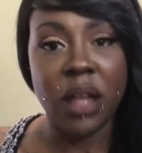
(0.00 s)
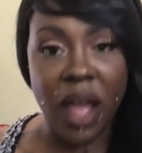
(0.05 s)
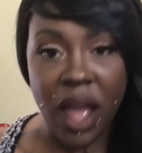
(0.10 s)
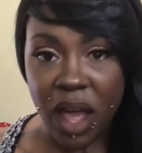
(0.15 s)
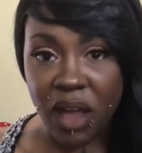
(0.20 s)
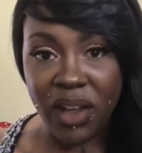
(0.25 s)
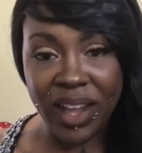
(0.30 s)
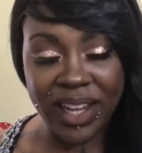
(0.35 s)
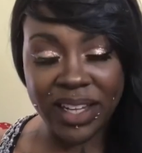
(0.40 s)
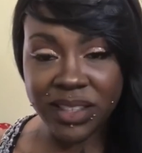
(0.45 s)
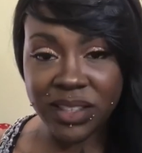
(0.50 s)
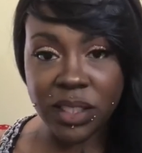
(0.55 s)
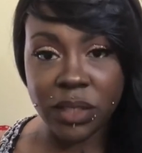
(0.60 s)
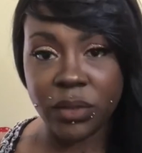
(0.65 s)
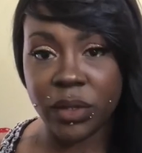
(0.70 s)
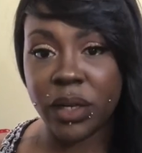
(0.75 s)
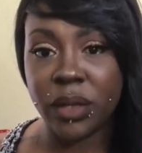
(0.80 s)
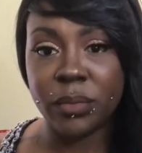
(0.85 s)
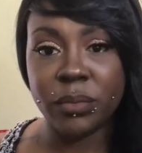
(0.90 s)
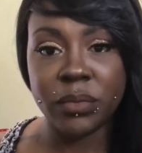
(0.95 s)
I'll answer
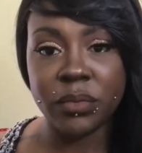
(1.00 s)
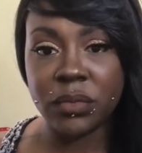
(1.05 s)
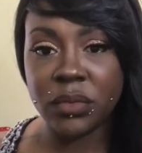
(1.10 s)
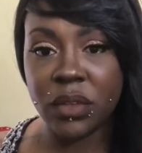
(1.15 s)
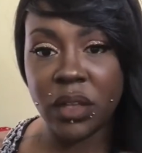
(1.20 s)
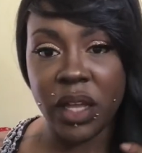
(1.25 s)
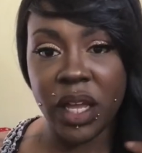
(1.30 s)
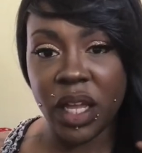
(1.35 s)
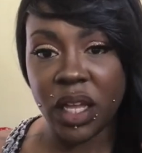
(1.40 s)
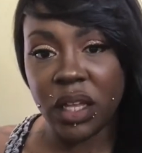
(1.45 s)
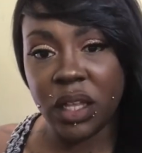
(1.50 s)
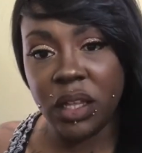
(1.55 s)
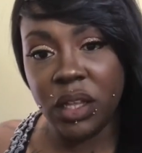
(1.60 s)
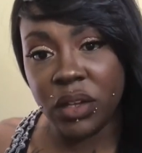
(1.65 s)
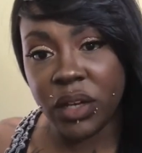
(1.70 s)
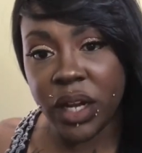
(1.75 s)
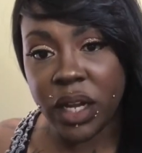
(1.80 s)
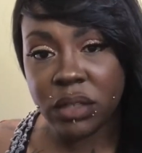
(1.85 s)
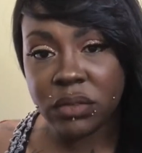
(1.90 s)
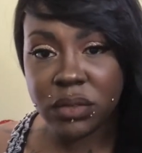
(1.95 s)
them. Like,
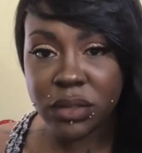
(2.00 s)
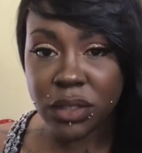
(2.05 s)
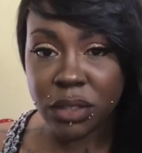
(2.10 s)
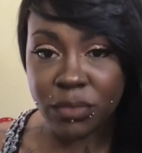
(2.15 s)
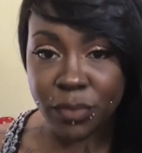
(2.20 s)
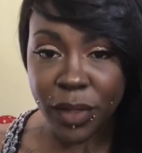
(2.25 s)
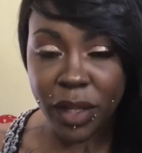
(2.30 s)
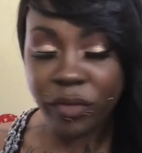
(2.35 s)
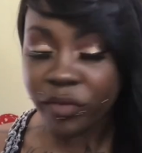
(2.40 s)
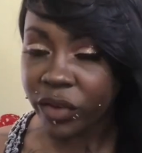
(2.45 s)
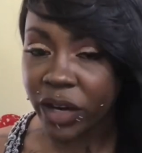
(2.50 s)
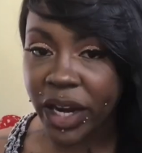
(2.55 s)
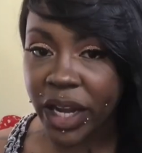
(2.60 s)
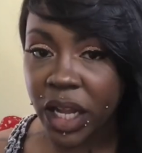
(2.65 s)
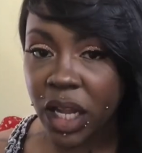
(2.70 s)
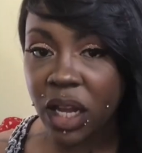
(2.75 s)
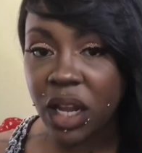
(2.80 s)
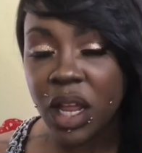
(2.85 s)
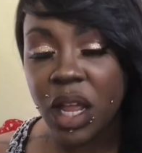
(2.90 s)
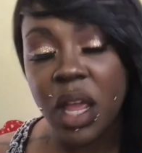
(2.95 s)
you know, don't be
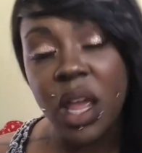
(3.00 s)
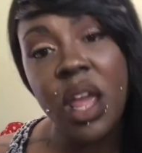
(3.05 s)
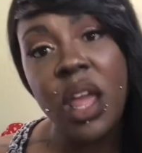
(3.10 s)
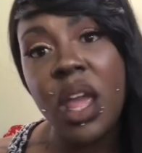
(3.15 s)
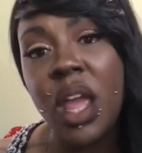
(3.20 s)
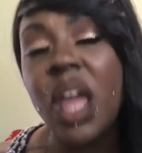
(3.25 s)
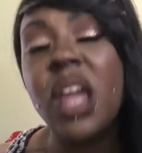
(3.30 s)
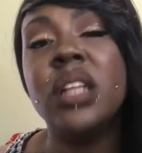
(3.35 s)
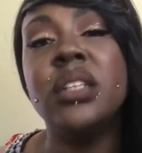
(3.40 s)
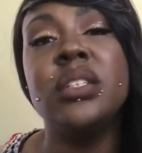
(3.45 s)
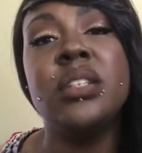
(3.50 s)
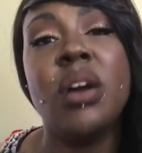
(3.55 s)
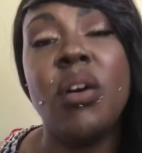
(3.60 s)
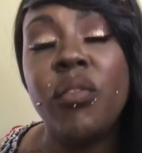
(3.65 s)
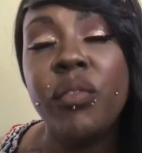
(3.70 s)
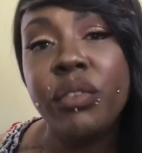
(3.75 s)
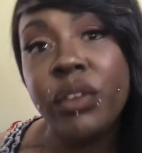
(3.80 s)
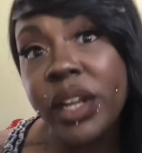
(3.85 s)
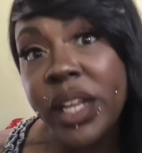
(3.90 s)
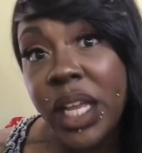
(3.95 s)
afraid. And
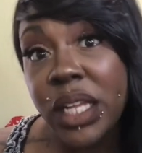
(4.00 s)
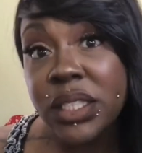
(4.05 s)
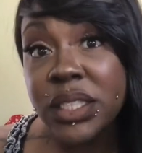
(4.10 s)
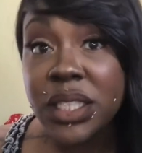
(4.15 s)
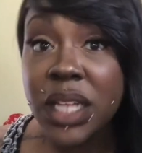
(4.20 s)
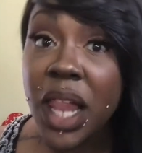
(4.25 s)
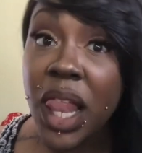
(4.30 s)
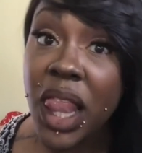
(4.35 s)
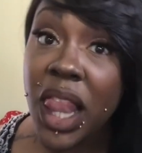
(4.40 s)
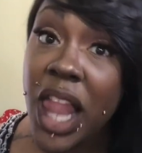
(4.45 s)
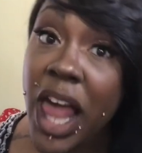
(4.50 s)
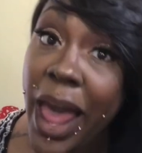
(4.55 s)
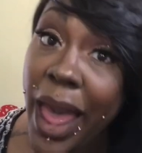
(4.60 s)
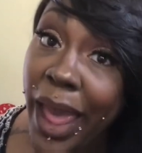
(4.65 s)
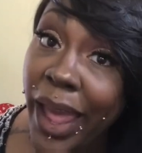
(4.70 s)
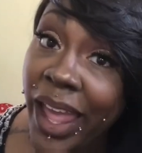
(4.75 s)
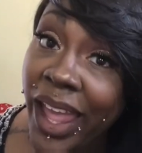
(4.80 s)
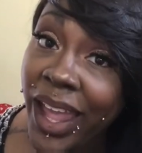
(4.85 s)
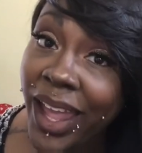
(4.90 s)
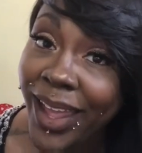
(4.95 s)
don't forget to
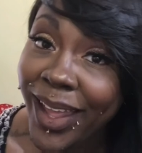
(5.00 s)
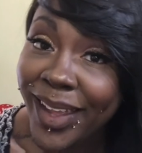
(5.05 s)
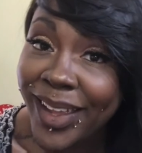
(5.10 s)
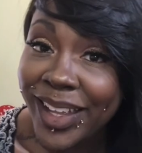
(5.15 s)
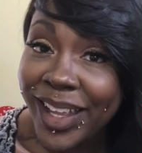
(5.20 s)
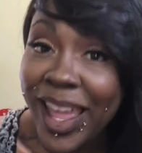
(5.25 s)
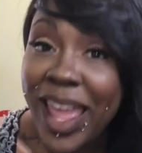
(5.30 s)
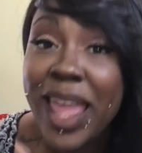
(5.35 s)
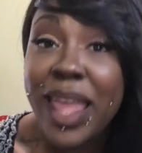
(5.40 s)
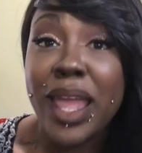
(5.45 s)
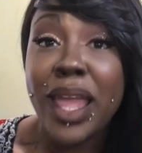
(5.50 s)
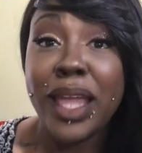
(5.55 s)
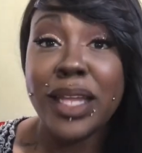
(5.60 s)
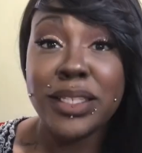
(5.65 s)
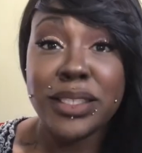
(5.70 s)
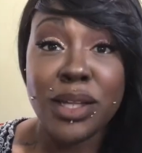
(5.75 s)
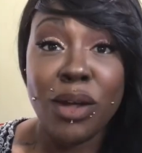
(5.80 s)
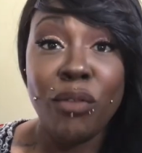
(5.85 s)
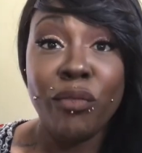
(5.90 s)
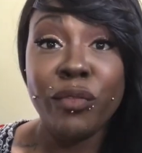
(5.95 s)
like.
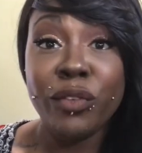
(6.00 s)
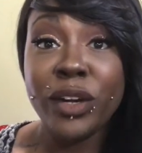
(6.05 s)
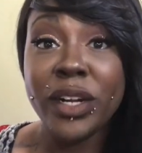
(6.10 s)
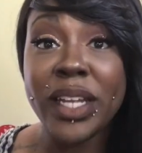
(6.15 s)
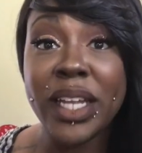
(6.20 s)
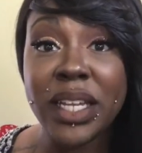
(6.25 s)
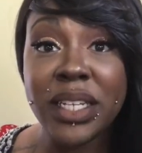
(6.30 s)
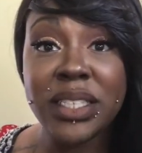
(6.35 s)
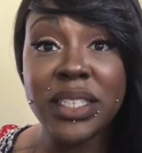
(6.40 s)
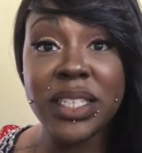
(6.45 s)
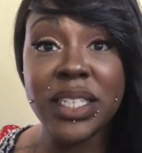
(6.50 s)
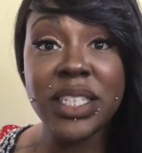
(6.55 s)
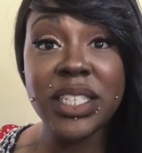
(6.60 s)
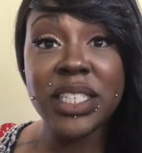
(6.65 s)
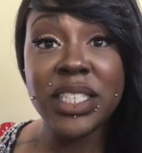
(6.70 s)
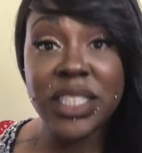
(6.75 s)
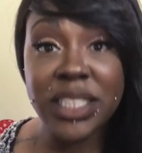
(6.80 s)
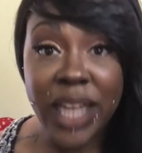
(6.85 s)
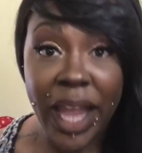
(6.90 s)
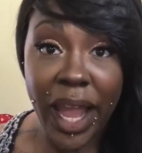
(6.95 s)
Don't forget to
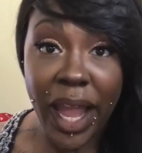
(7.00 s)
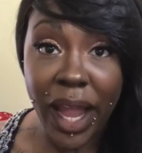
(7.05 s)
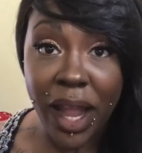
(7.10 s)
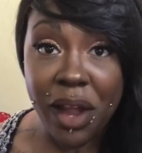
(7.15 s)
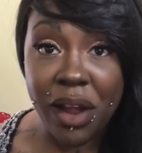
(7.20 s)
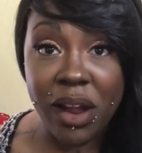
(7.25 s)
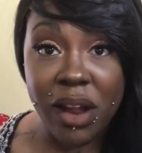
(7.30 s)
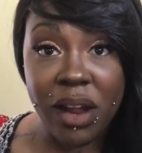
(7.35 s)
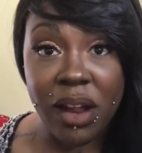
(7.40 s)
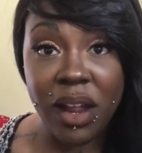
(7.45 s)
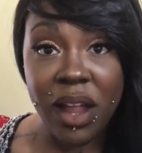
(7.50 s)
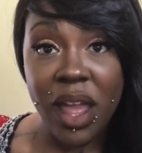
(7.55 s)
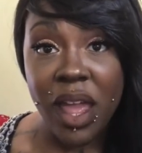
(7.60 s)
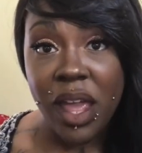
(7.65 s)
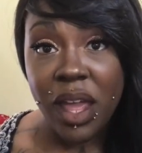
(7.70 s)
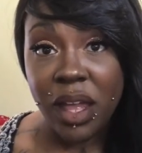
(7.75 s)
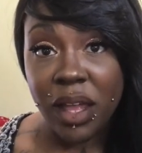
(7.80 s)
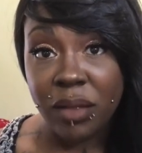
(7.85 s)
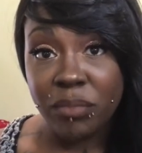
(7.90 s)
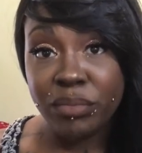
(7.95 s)
share.
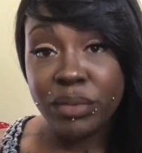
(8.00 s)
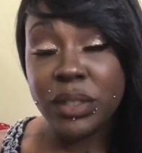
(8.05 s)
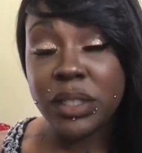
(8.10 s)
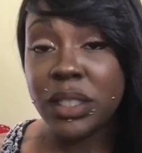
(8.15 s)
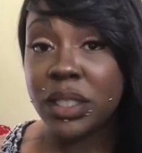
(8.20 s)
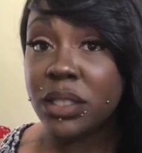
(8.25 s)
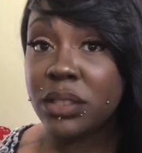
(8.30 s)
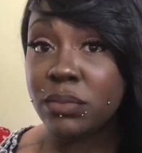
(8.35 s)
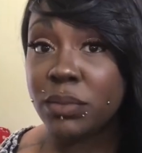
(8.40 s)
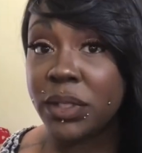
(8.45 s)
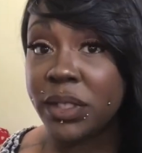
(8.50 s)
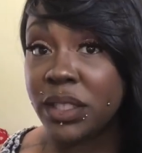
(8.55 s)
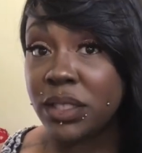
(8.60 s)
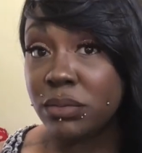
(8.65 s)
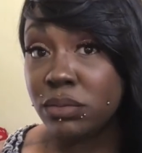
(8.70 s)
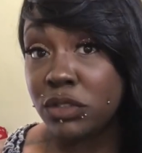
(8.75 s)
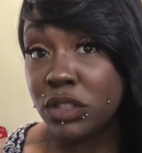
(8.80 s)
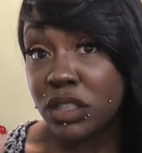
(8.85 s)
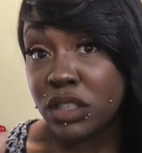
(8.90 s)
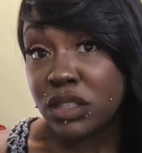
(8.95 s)
And please, please,
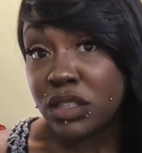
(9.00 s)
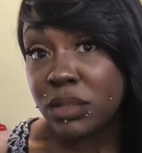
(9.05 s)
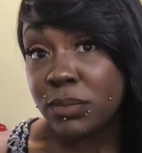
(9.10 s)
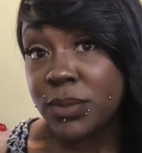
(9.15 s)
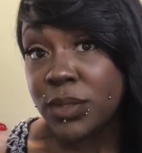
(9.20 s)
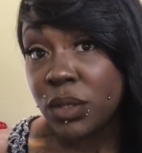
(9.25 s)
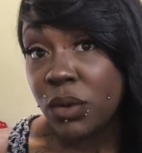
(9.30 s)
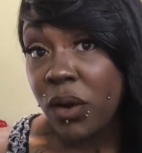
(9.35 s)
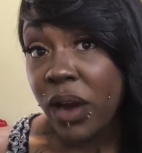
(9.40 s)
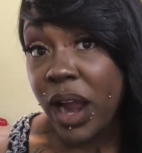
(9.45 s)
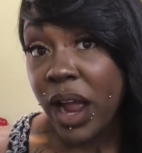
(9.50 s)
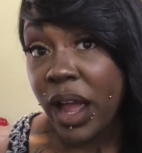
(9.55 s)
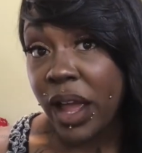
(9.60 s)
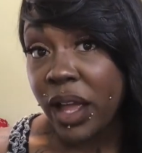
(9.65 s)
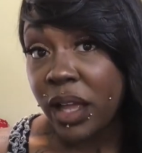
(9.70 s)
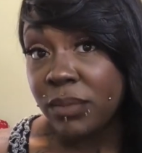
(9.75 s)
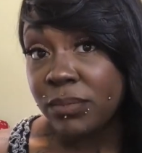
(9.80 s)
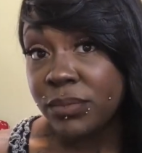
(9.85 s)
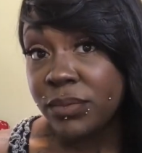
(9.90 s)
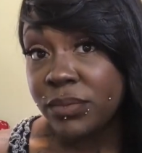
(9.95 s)
please subscribe.